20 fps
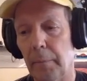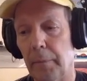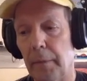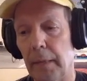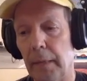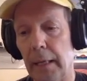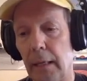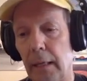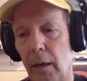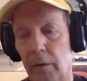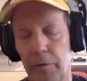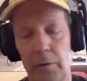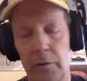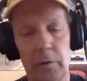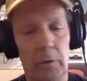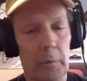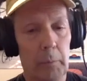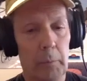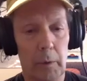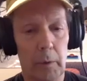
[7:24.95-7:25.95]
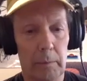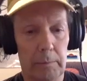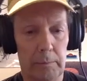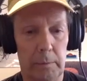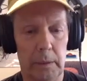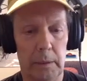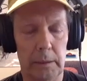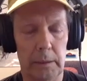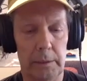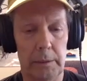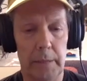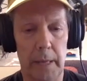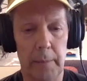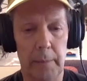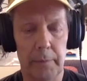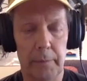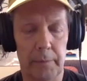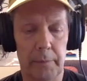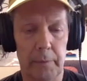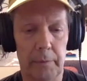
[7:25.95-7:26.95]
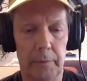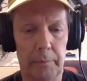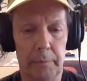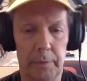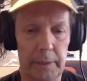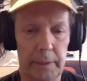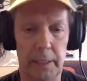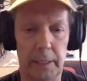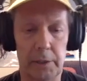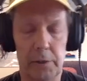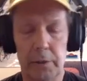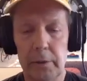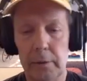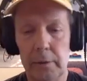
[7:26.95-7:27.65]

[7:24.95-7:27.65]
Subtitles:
They offer a little more depth of protection